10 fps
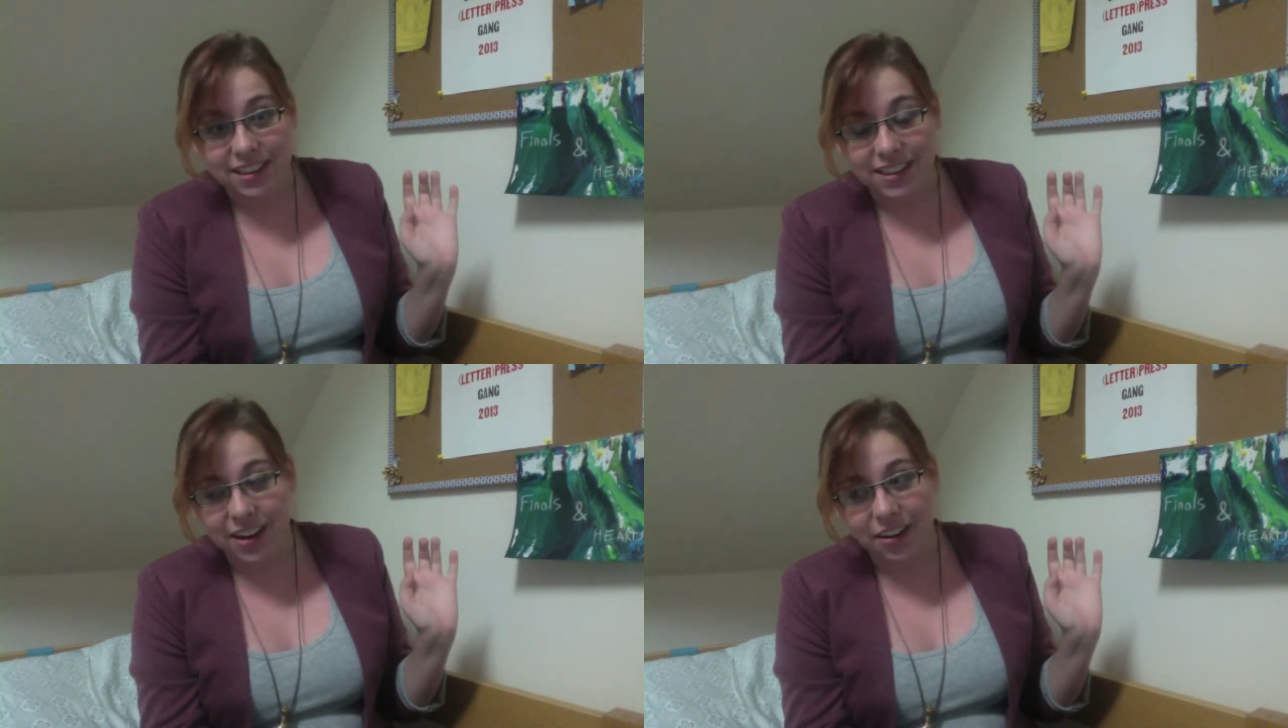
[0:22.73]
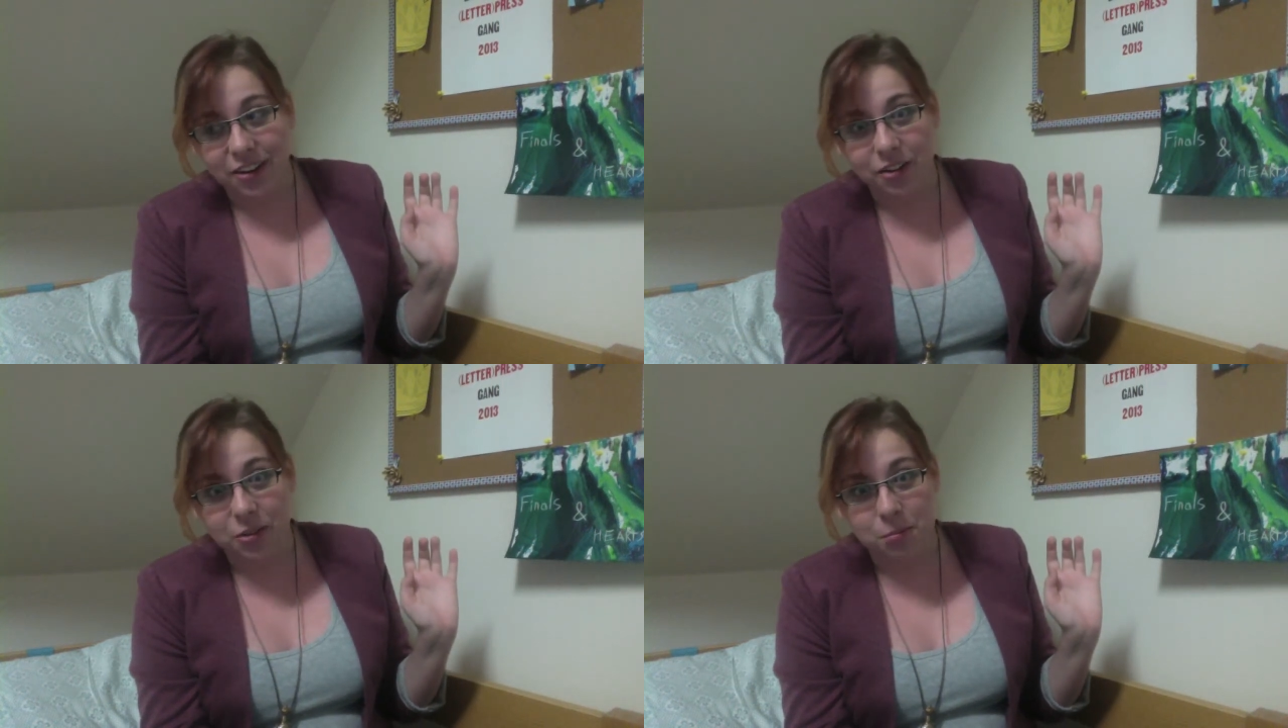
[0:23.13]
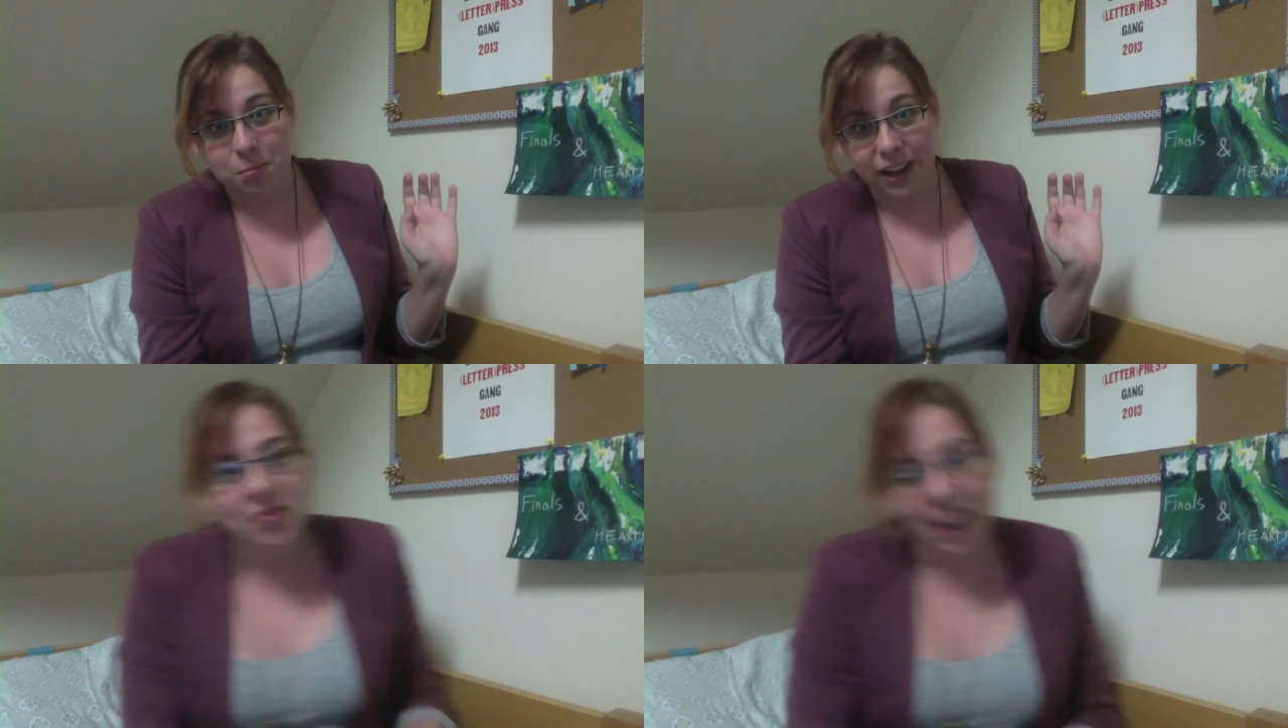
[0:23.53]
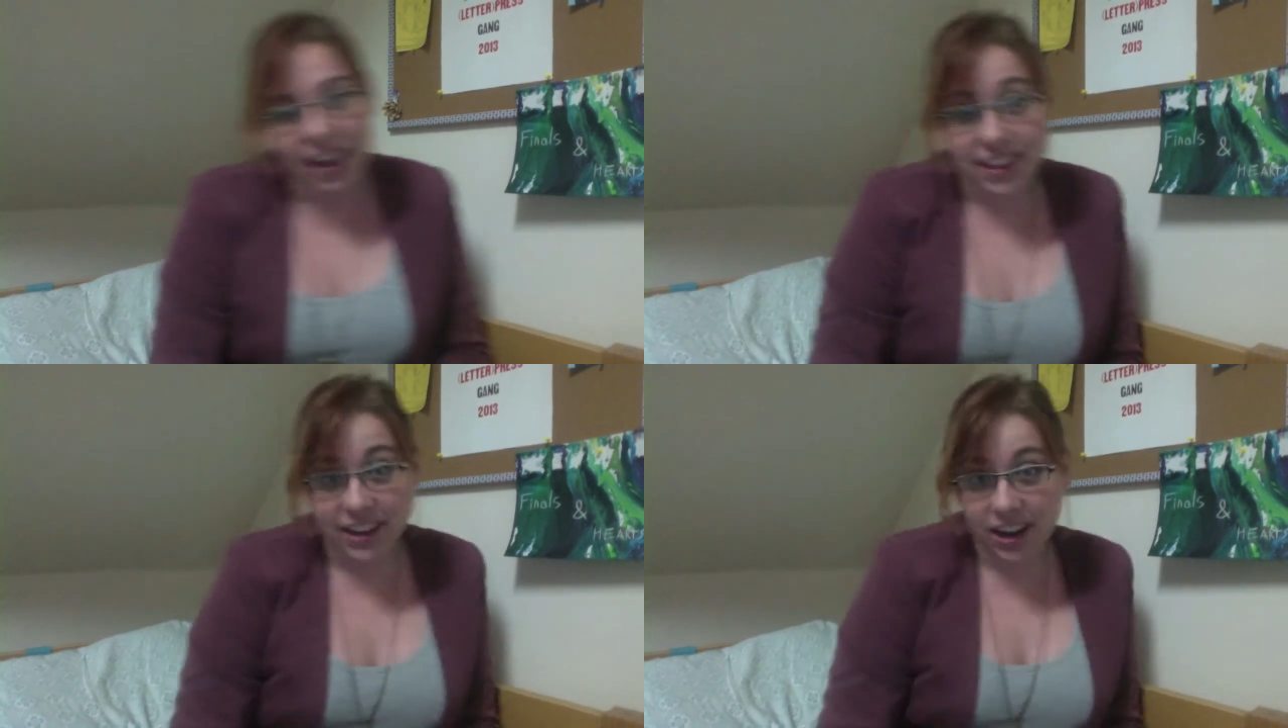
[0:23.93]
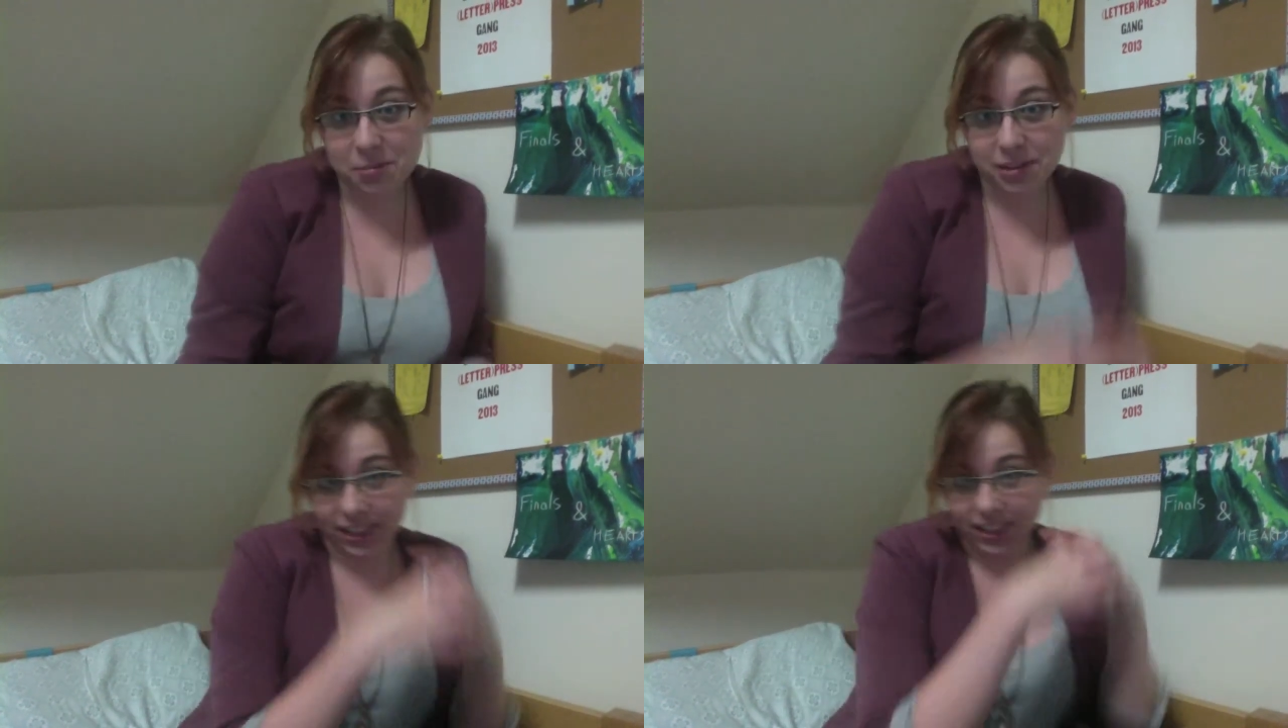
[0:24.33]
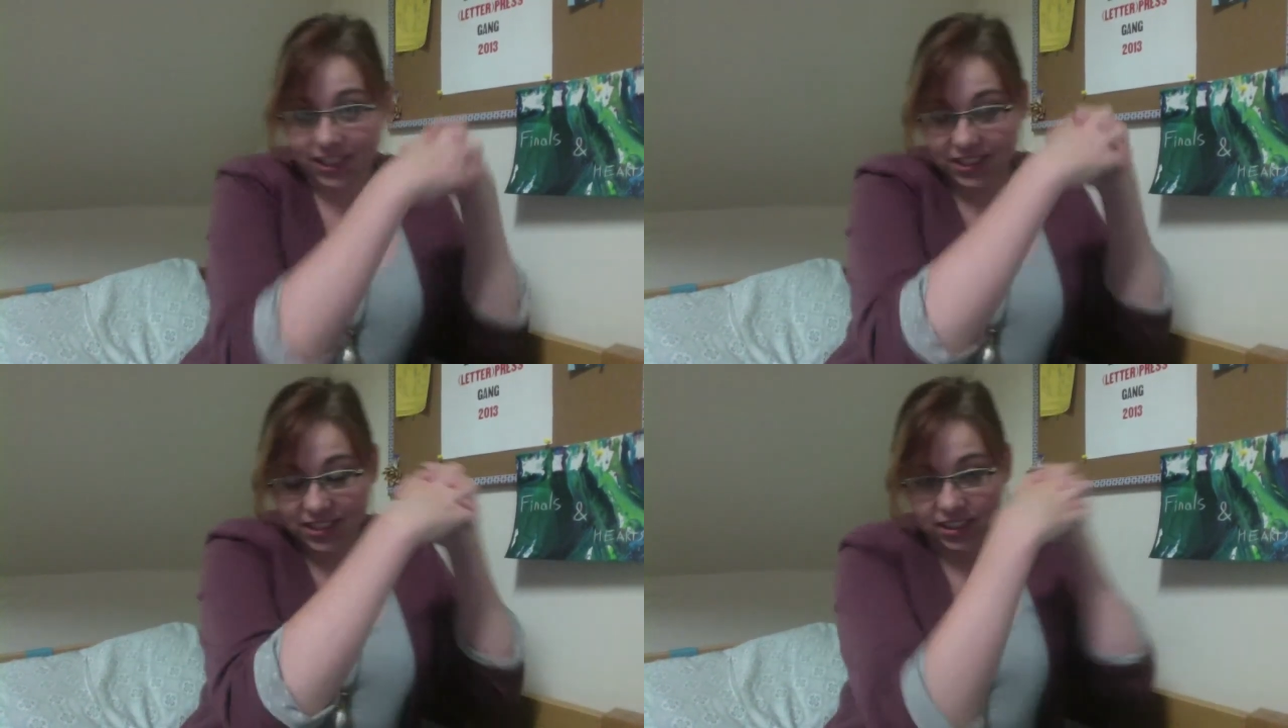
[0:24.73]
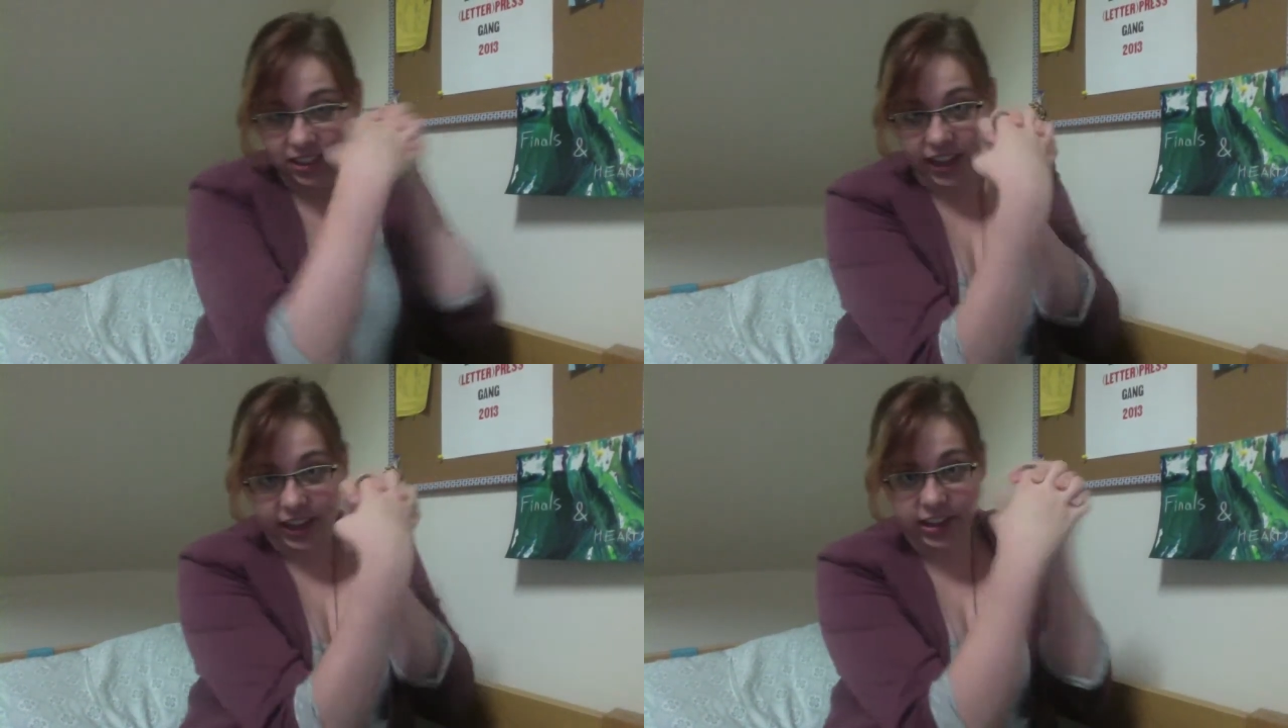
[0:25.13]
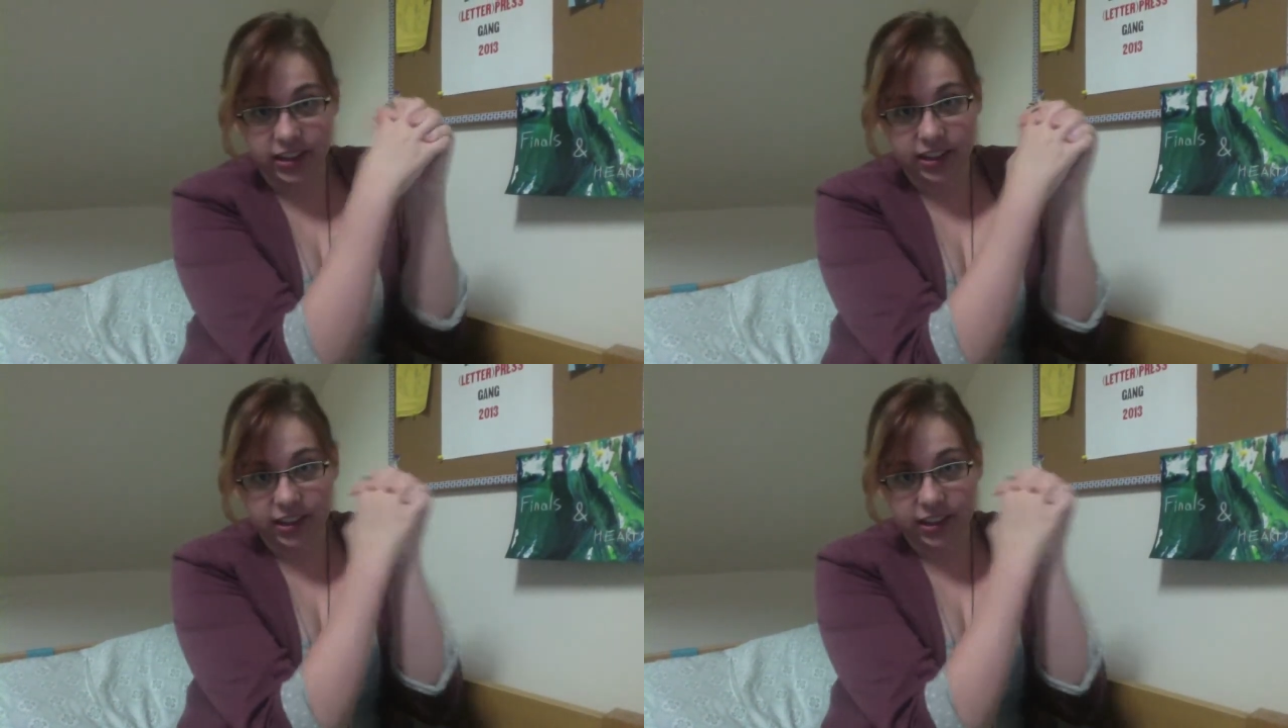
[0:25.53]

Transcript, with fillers: They're plant. They come in these, like,